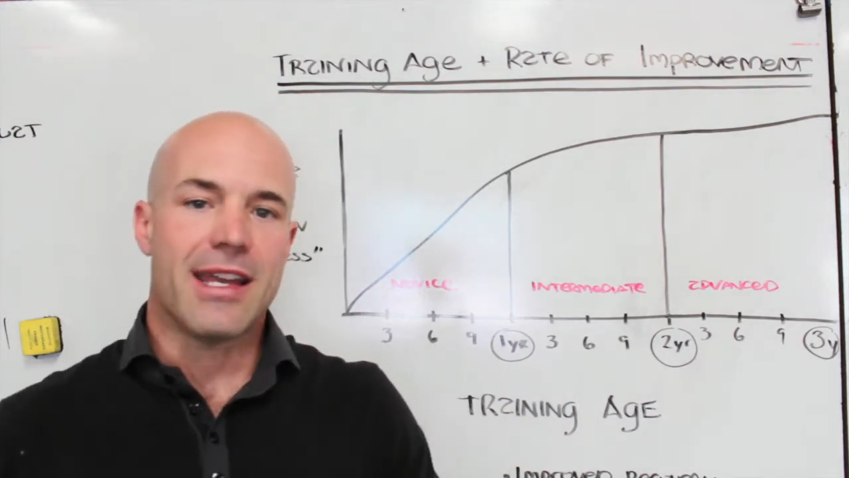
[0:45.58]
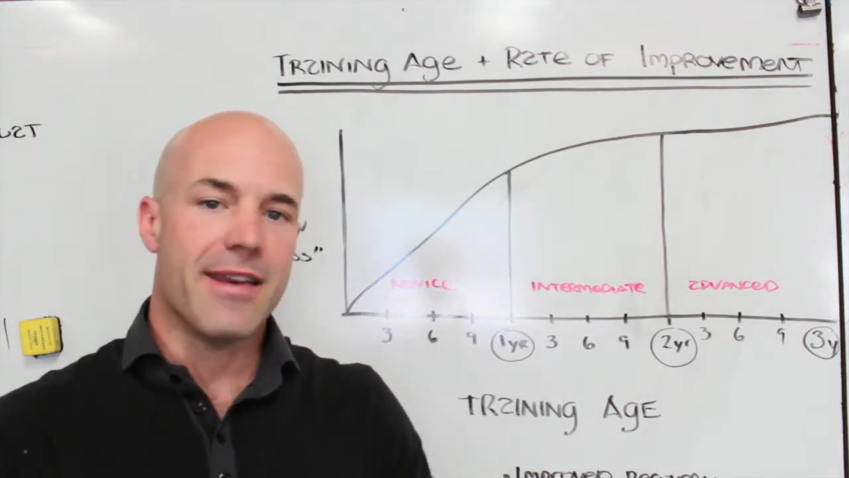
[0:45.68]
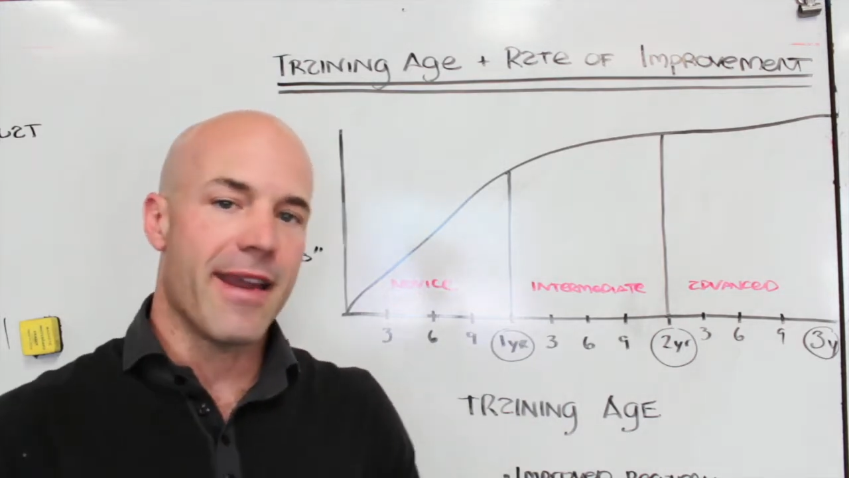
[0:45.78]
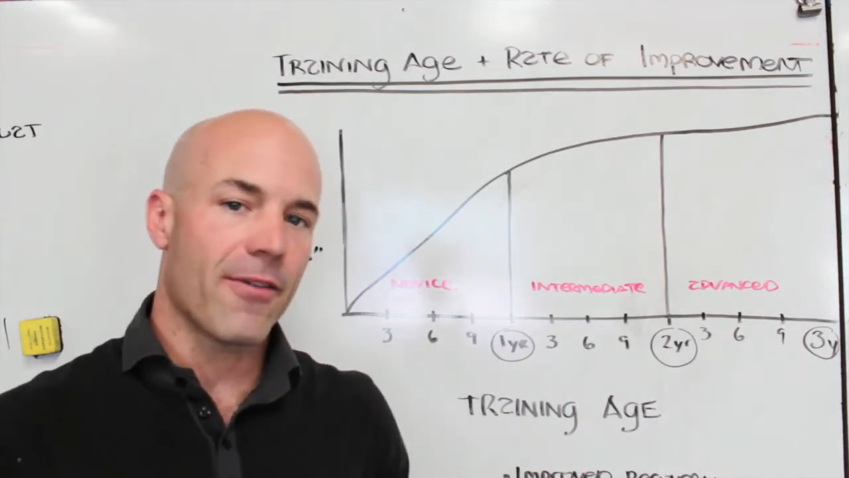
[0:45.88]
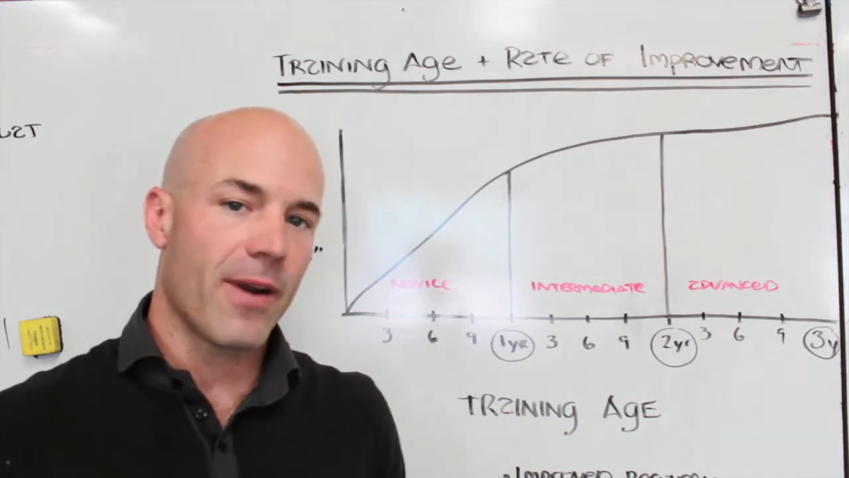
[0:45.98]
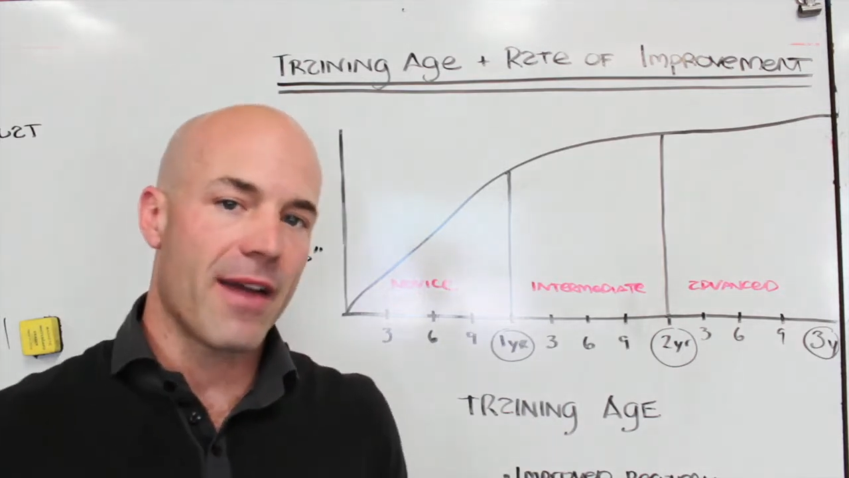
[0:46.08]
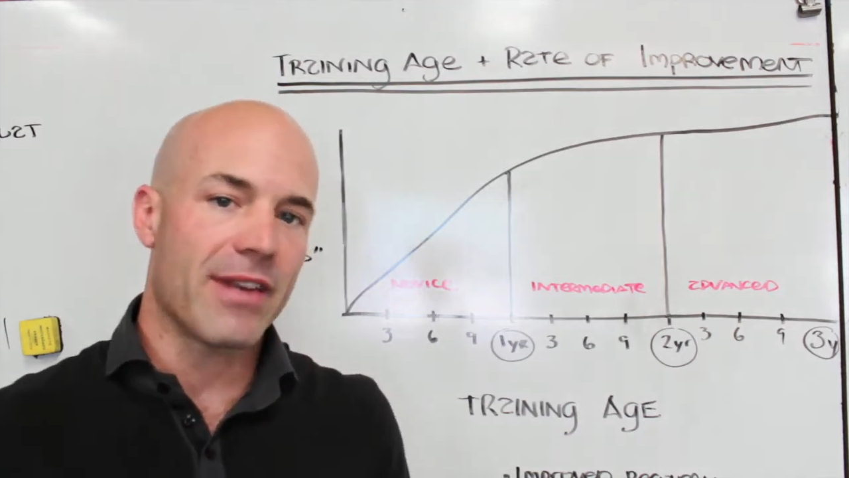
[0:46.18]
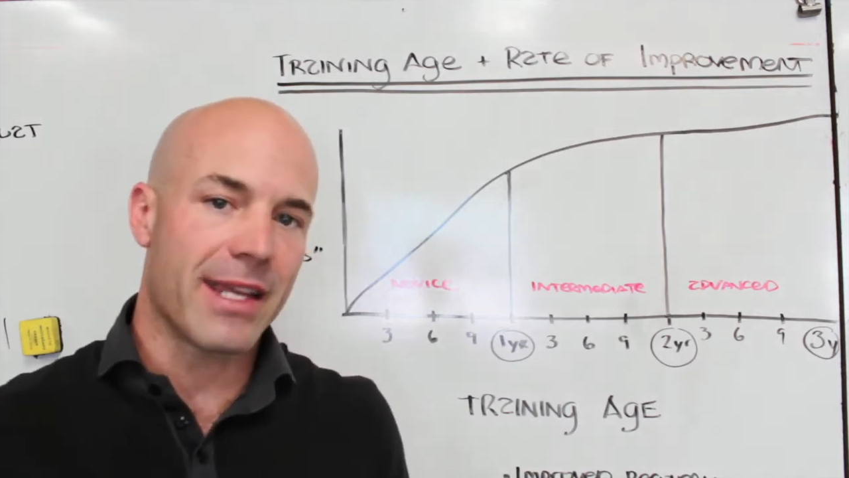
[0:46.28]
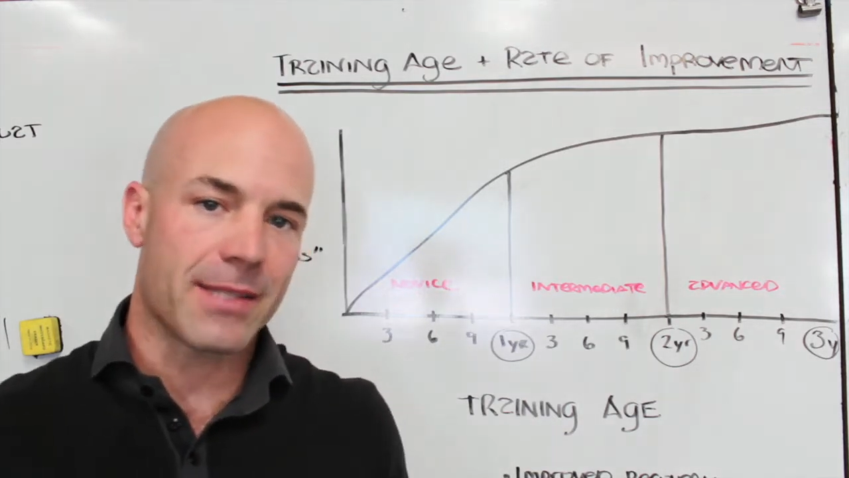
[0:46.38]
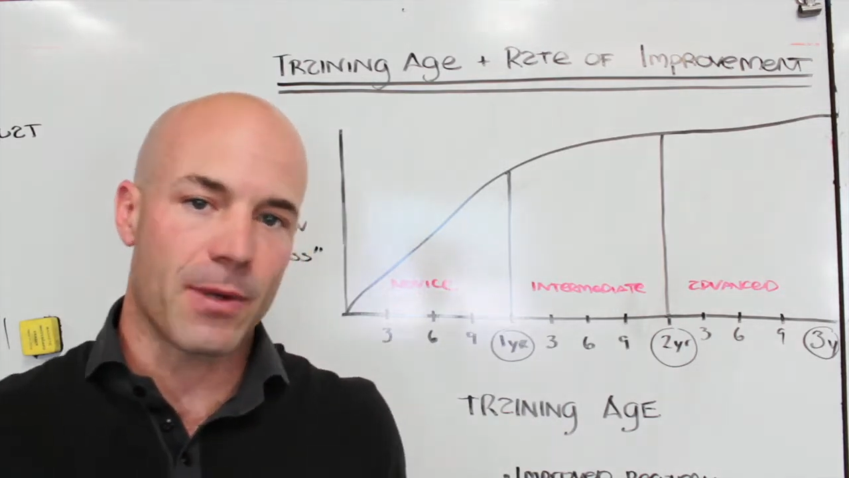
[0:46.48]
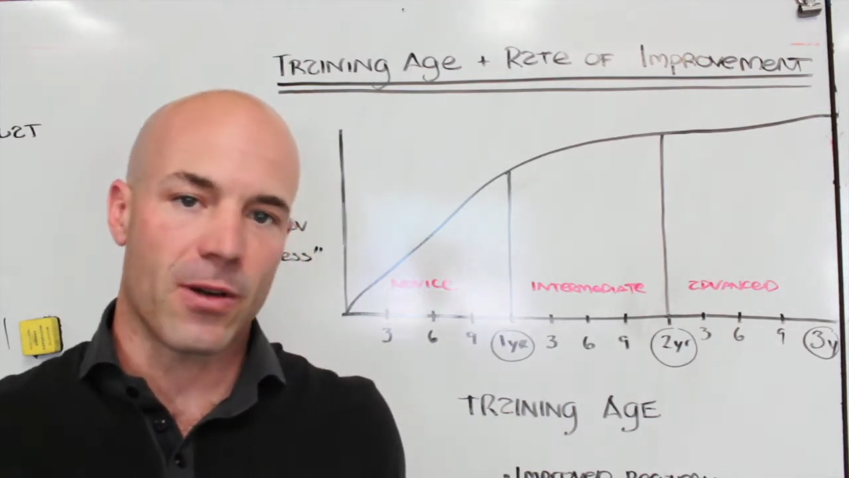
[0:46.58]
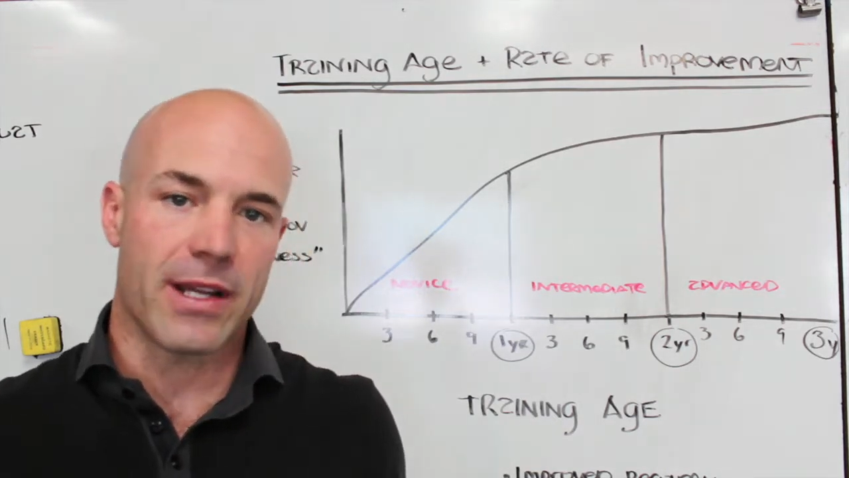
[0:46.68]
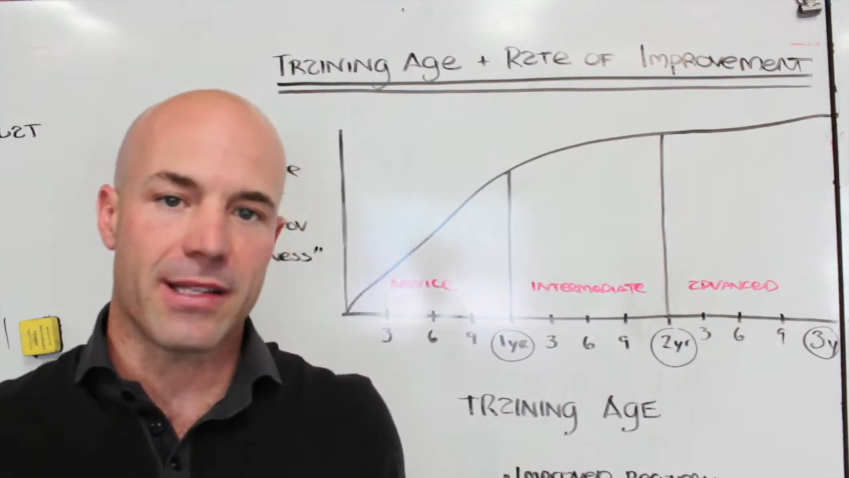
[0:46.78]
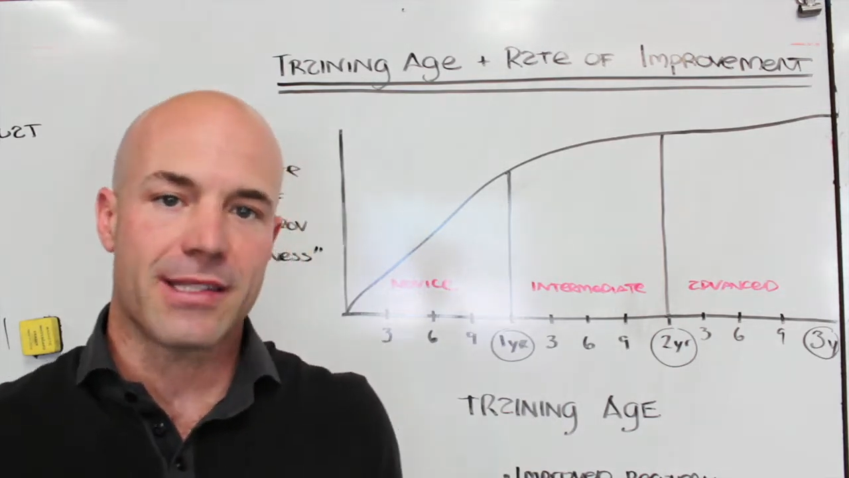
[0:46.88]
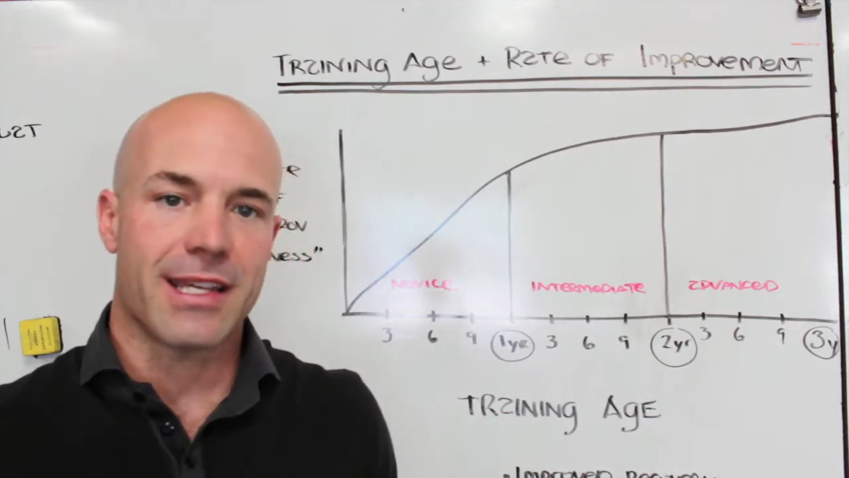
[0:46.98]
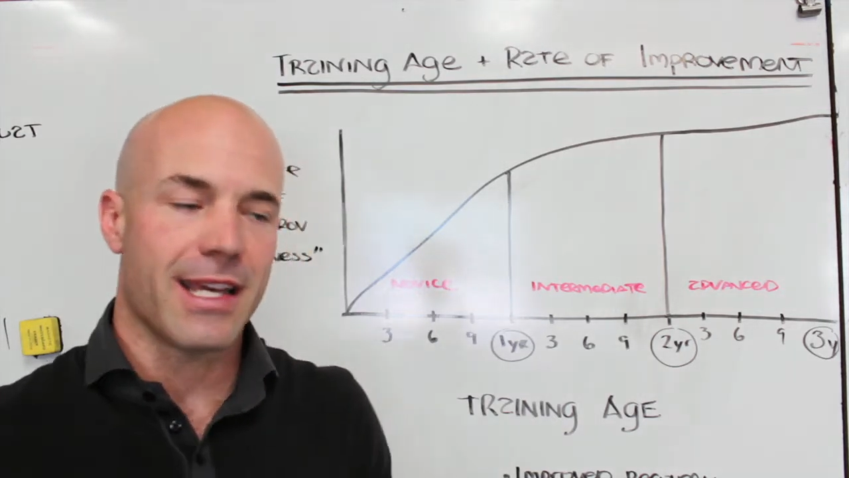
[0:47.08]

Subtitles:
never have any experience